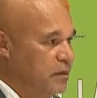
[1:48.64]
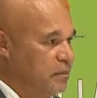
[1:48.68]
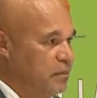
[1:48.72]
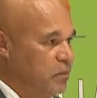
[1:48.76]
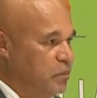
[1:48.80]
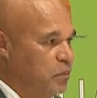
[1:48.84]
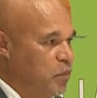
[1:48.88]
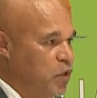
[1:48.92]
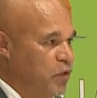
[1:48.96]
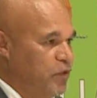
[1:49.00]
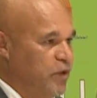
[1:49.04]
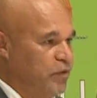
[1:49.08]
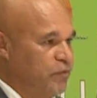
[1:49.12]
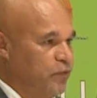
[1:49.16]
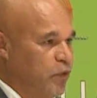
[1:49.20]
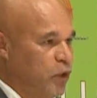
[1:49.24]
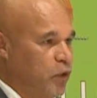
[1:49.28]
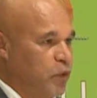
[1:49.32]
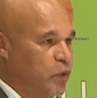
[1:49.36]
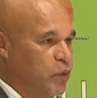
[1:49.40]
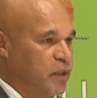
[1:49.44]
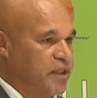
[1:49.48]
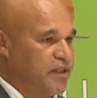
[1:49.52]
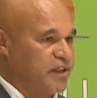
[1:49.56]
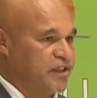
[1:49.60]
moving
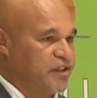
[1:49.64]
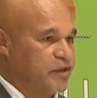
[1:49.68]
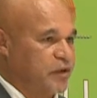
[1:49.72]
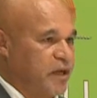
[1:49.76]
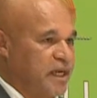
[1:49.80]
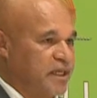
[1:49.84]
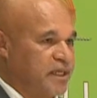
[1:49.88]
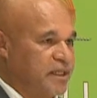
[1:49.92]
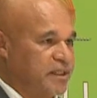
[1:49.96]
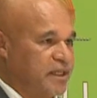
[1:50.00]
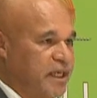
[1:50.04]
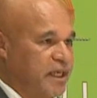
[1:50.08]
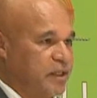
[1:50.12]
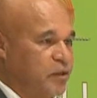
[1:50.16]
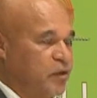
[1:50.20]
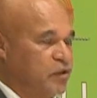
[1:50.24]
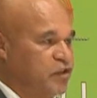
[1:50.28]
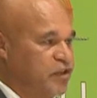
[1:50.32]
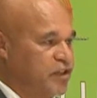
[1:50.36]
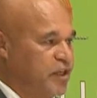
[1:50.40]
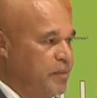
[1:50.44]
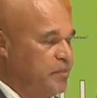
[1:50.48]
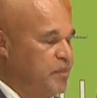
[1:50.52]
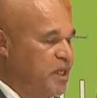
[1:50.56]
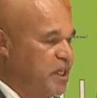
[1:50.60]
forward with a strata title,
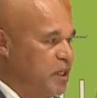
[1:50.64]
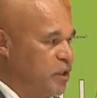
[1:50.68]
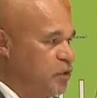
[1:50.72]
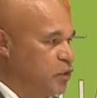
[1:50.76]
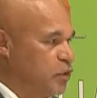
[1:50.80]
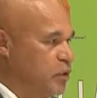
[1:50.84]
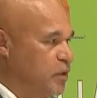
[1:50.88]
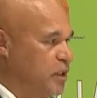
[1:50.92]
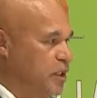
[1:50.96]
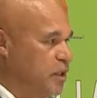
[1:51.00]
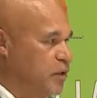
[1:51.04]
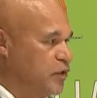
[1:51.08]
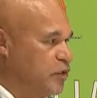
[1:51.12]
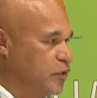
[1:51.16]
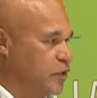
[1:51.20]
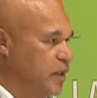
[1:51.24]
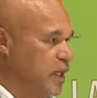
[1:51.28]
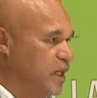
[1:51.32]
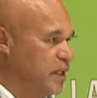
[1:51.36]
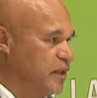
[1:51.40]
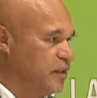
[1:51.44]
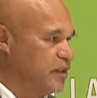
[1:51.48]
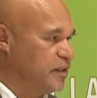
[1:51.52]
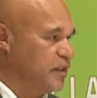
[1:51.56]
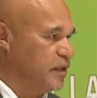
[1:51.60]
similar to the
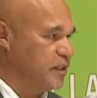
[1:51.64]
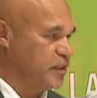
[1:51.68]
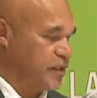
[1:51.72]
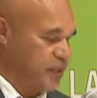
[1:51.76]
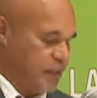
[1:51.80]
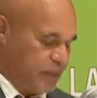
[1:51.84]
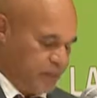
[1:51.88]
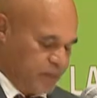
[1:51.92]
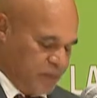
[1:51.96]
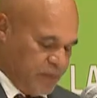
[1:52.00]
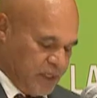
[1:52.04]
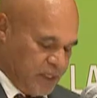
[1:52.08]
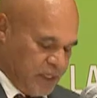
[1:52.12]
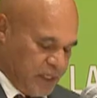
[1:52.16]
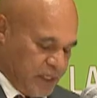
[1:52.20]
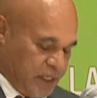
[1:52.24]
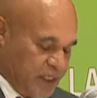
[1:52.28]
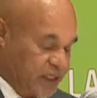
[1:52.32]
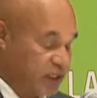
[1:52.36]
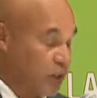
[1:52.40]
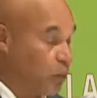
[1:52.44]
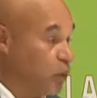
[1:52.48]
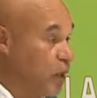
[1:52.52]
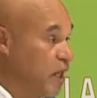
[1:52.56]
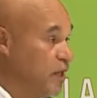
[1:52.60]
Australian system,
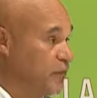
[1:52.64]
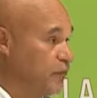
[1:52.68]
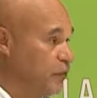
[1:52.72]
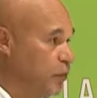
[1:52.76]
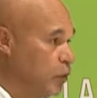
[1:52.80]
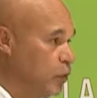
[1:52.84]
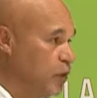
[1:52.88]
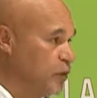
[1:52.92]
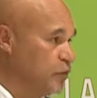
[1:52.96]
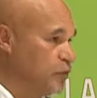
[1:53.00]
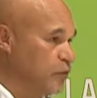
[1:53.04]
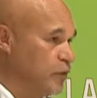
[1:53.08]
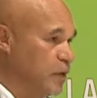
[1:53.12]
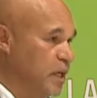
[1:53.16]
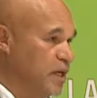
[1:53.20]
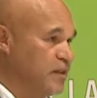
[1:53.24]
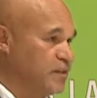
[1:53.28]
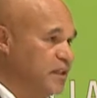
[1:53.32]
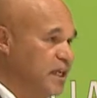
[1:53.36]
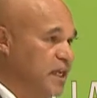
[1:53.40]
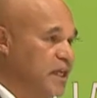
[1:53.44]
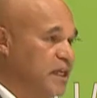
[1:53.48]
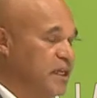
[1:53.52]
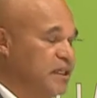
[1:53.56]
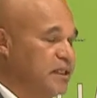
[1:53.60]
is a way forward for
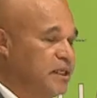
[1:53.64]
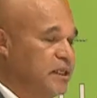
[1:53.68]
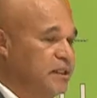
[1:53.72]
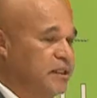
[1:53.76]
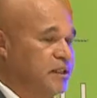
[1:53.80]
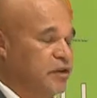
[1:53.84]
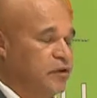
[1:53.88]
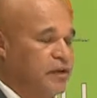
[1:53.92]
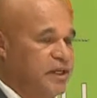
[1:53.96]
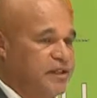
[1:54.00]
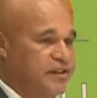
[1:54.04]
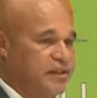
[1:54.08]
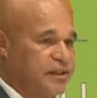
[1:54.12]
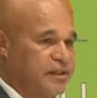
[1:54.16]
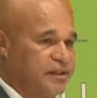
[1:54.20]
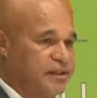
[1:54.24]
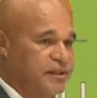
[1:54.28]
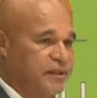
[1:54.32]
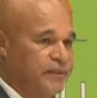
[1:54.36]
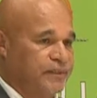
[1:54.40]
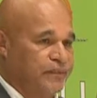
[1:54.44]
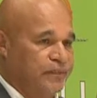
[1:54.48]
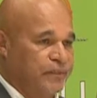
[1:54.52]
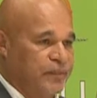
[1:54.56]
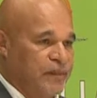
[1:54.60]
us, and it increases
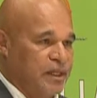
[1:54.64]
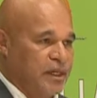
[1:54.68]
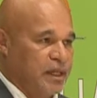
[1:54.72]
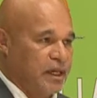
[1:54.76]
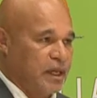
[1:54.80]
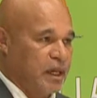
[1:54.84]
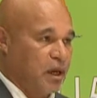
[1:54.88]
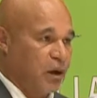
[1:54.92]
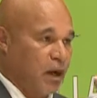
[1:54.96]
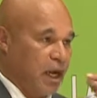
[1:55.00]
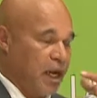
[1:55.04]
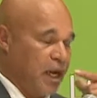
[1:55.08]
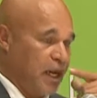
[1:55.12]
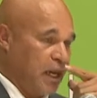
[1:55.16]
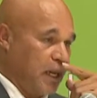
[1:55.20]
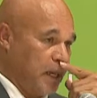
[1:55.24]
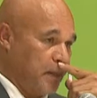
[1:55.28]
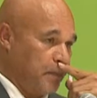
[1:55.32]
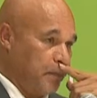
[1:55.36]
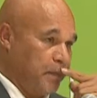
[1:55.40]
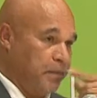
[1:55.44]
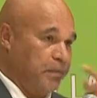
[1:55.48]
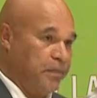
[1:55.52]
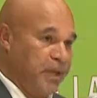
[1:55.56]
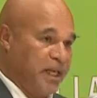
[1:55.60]
uh,
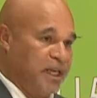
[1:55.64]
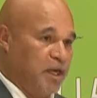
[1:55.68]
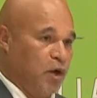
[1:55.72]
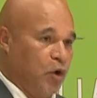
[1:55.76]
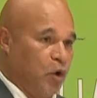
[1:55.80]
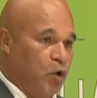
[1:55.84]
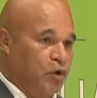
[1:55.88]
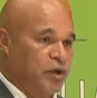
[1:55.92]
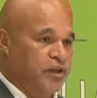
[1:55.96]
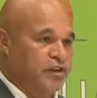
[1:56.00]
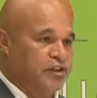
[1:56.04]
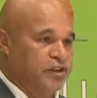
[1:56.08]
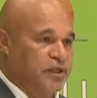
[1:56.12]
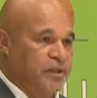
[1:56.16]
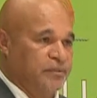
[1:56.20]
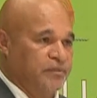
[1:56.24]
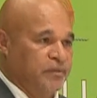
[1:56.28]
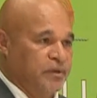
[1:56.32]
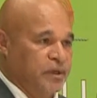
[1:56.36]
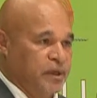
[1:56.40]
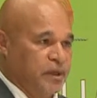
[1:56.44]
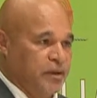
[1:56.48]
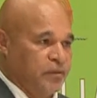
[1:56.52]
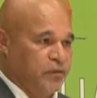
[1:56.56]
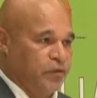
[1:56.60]
better ownership
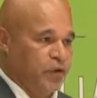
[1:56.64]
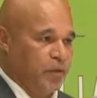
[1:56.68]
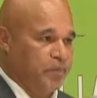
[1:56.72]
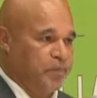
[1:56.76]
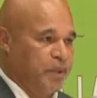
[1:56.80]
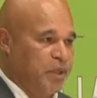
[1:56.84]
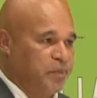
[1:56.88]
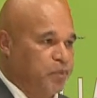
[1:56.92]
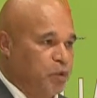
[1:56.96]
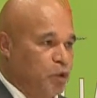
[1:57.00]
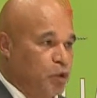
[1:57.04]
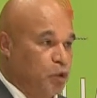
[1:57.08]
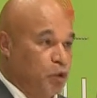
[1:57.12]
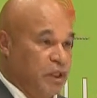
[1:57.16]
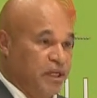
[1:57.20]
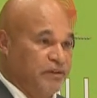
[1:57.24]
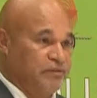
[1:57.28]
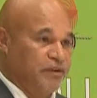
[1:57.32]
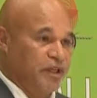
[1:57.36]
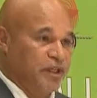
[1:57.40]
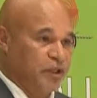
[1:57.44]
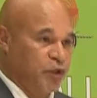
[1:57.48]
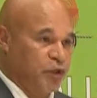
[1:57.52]
for people who live in